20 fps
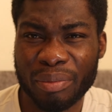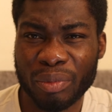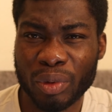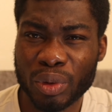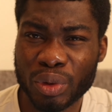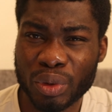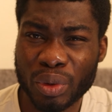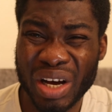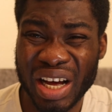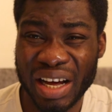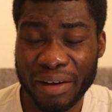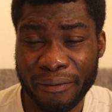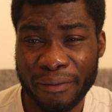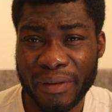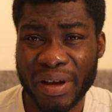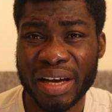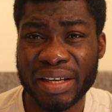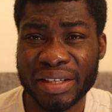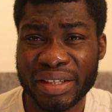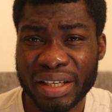also
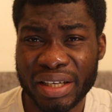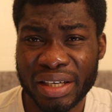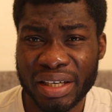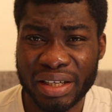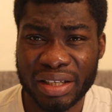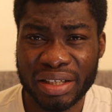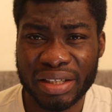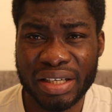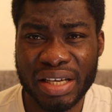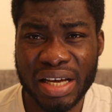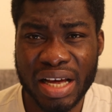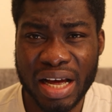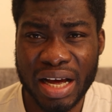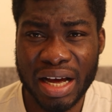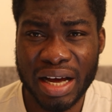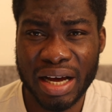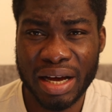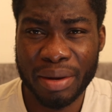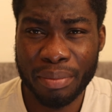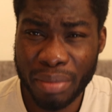affect
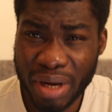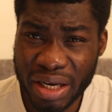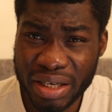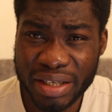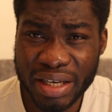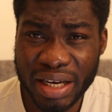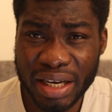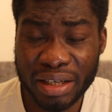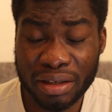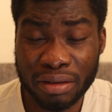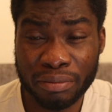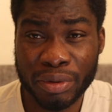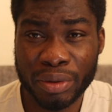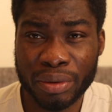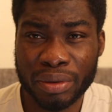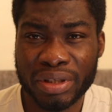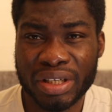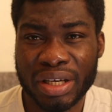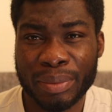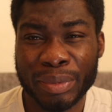their mental health,
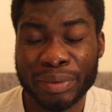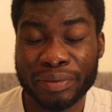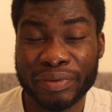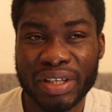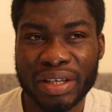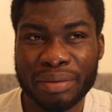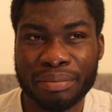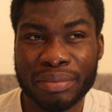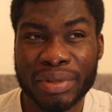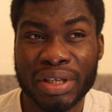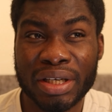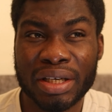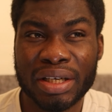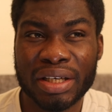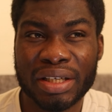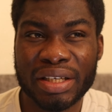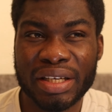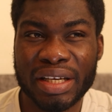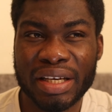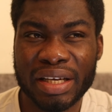because some of them,
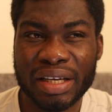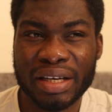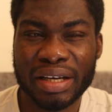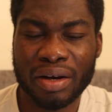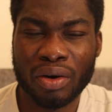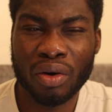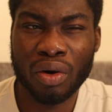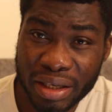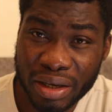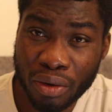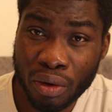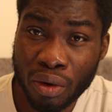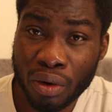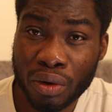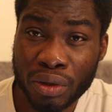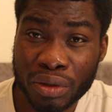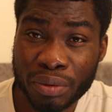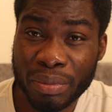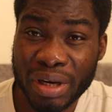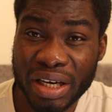the
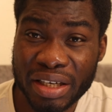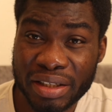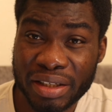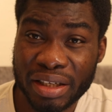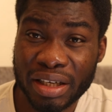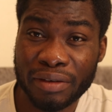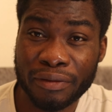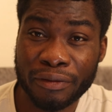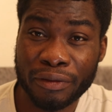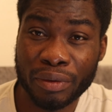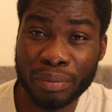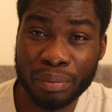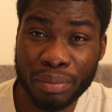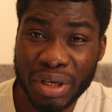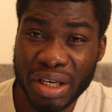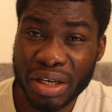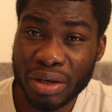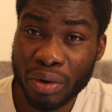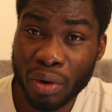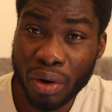cause might stem from
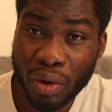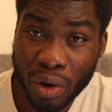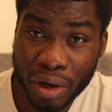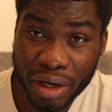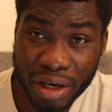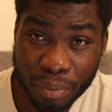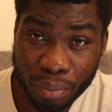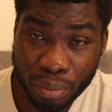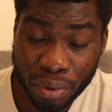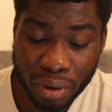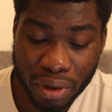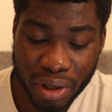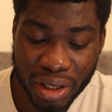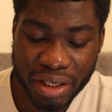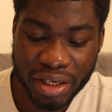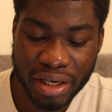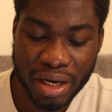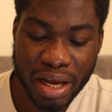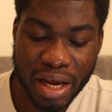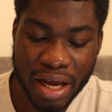being
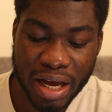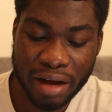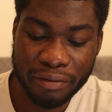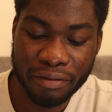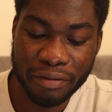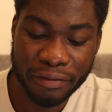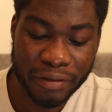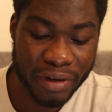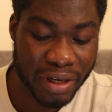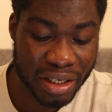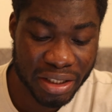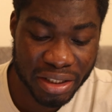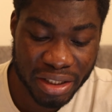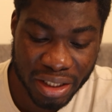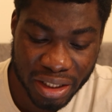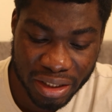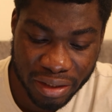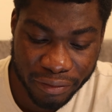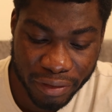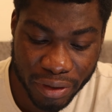unemployed, they having
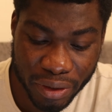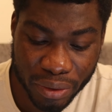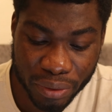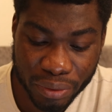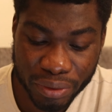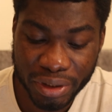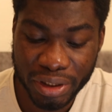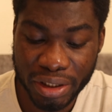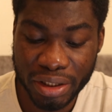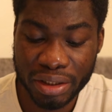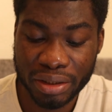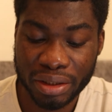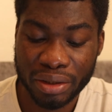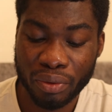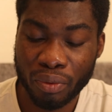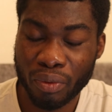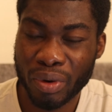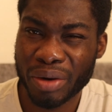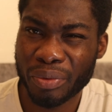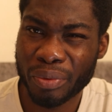financial difficulties,
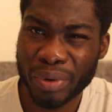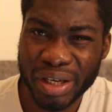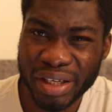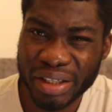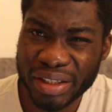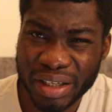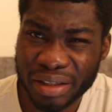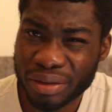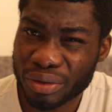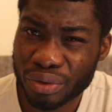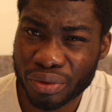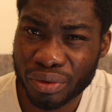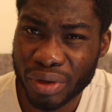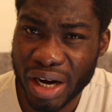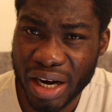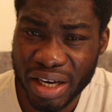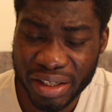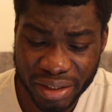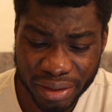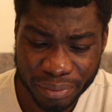work-related
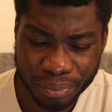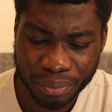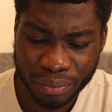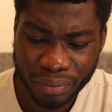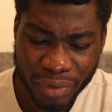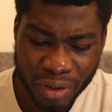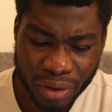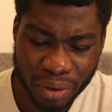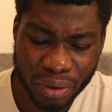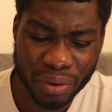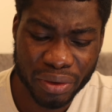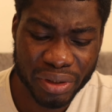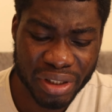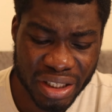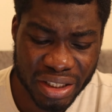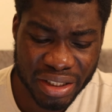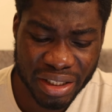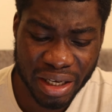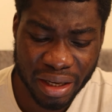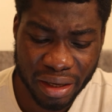stress. All
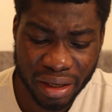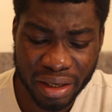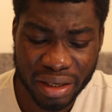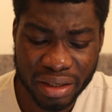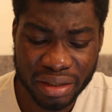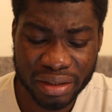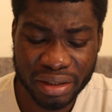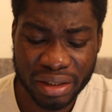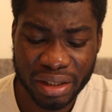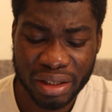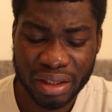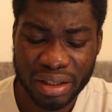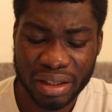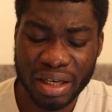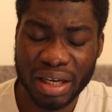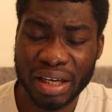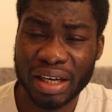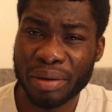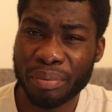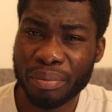these are things
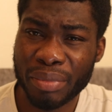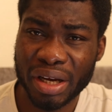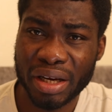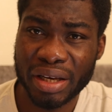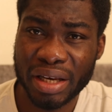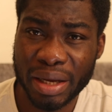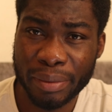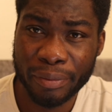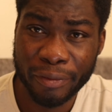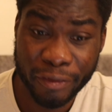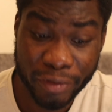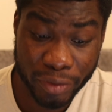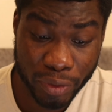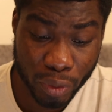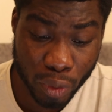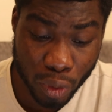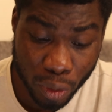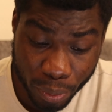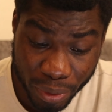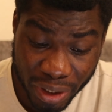that can make them
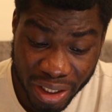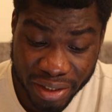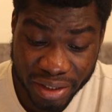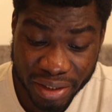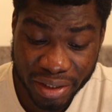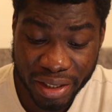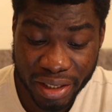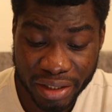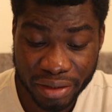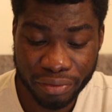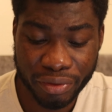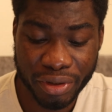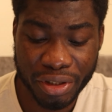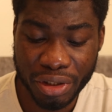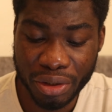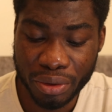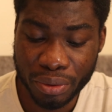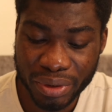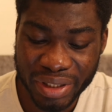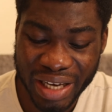feel hopelessness,
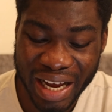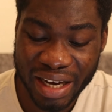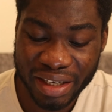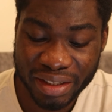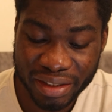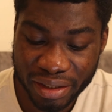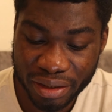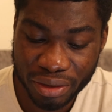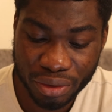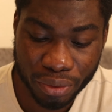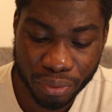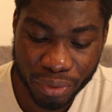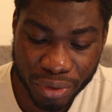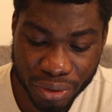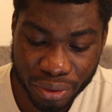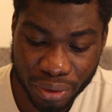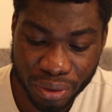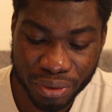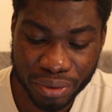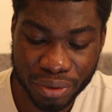reduce access to
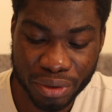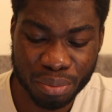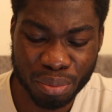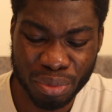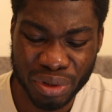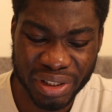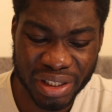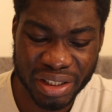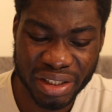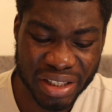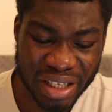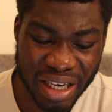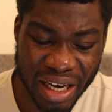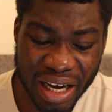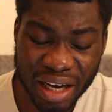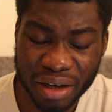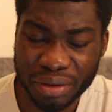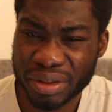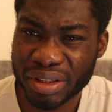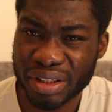resources, potential
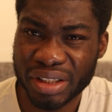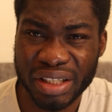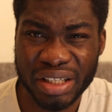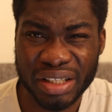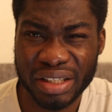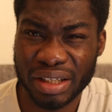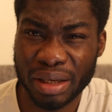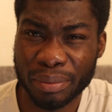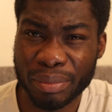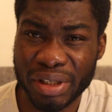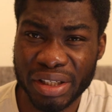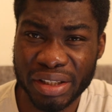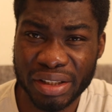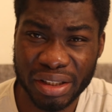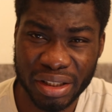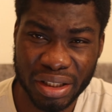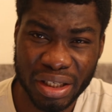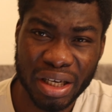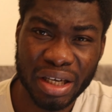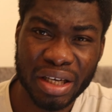housing
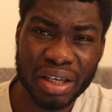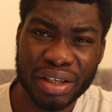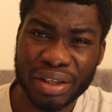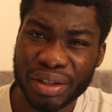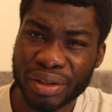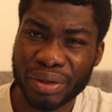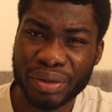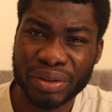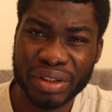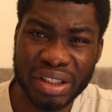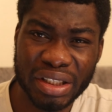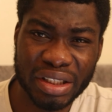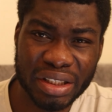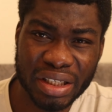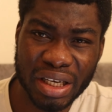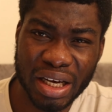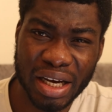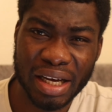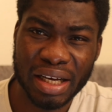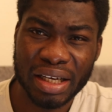instability. All
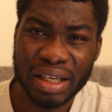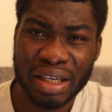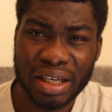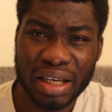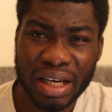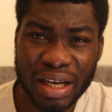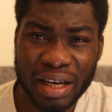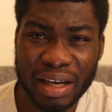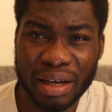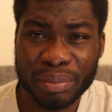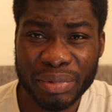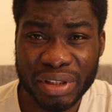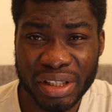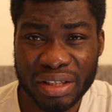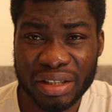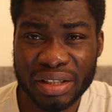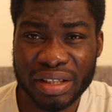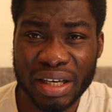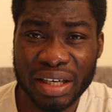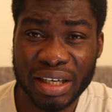these are
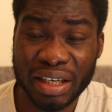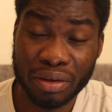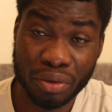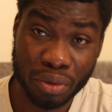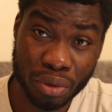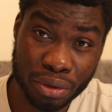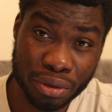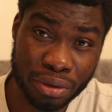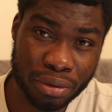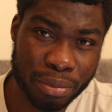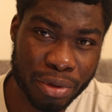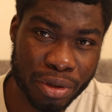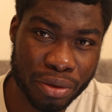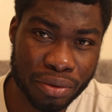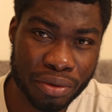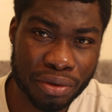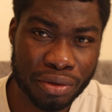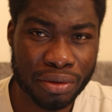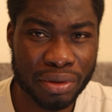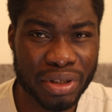things that can
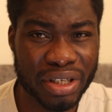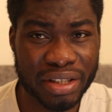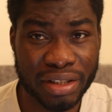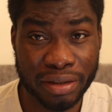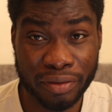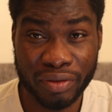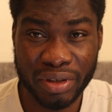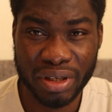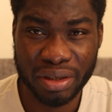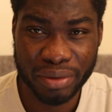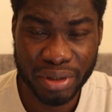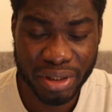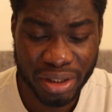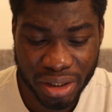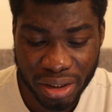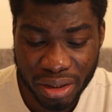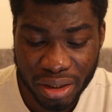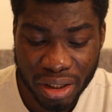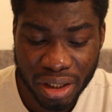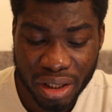contribute to the
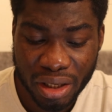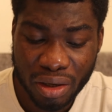severity